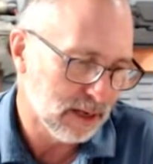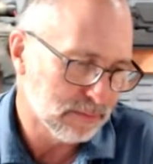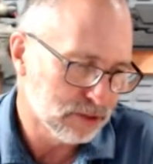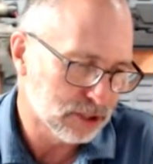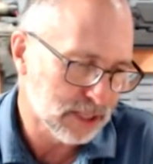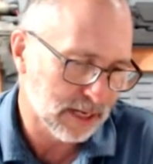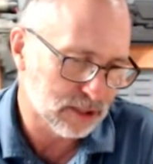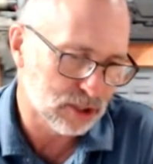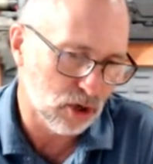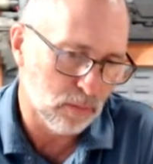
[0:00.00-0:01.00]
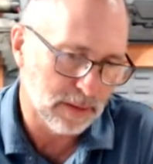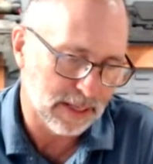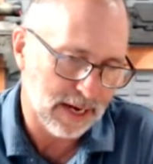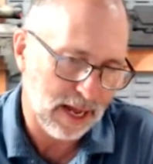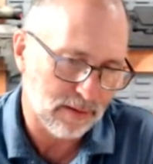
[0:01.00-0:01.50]
just kind of
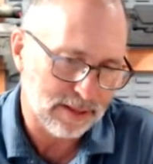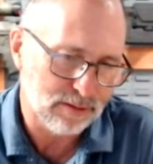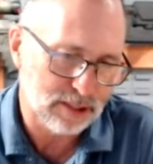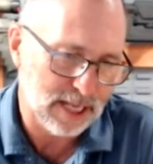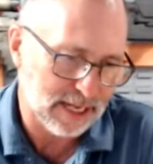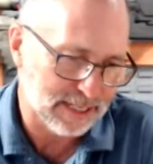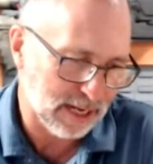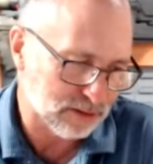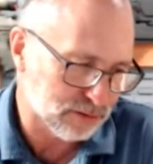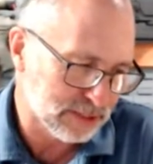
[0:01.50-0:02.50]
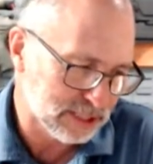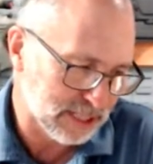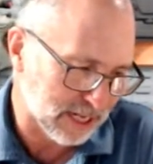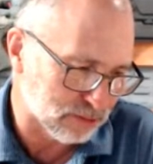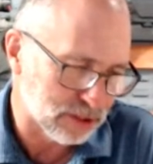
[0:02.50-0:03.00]
scoping it out. He was taking down tree stands.